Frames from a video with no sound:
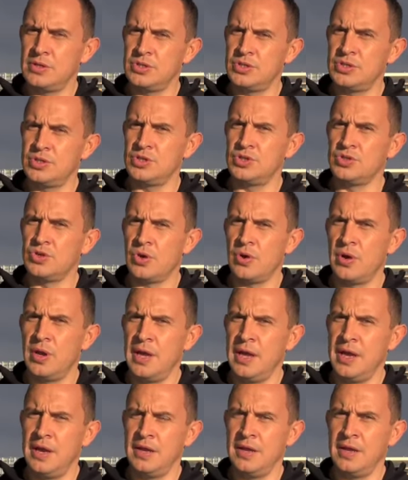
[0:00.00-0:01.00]
just to try a
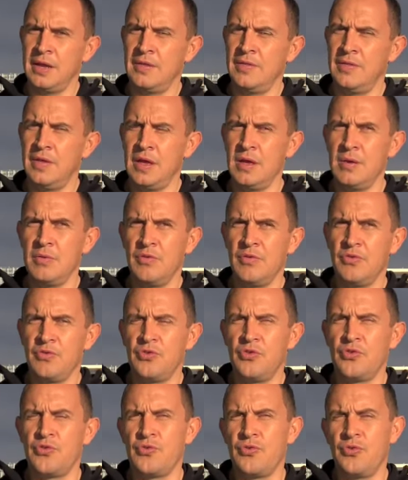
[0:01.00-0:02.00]
hand down there
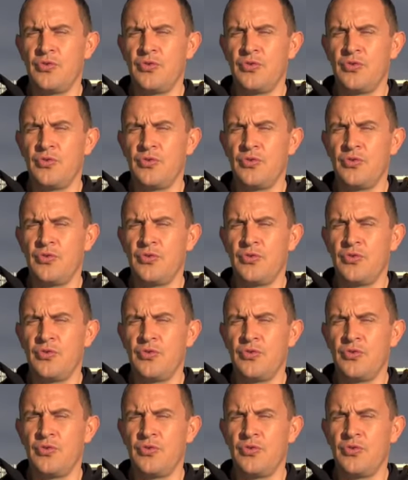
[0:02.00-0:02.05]
th